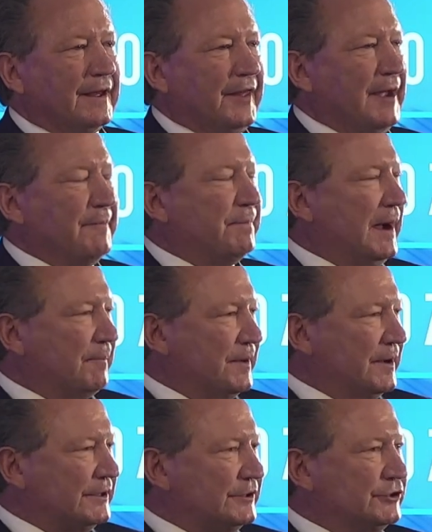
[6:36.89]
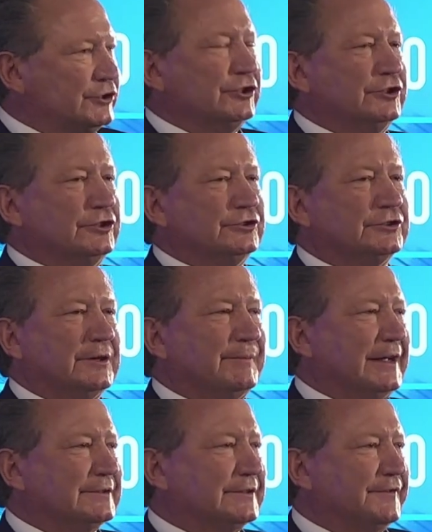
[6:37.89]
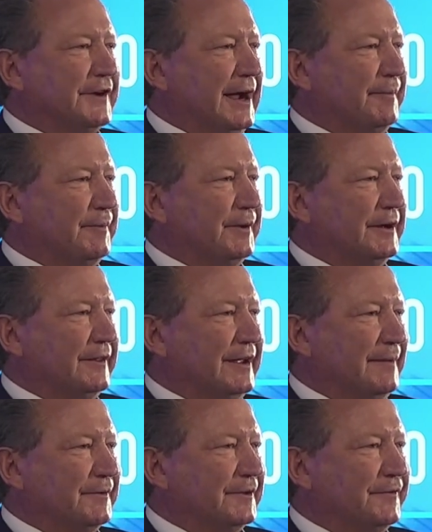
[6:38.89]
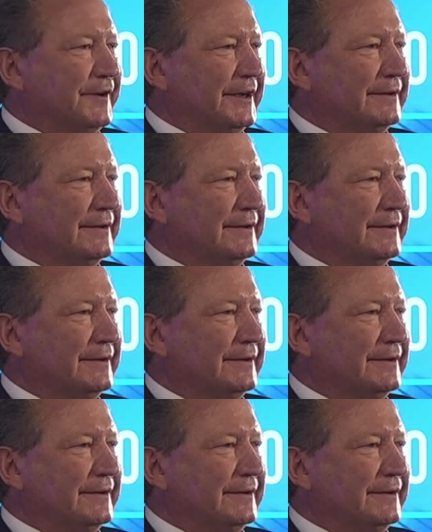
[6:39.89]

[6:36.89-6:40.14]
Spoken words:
They pump huge amounts of carbon into the atmosphere.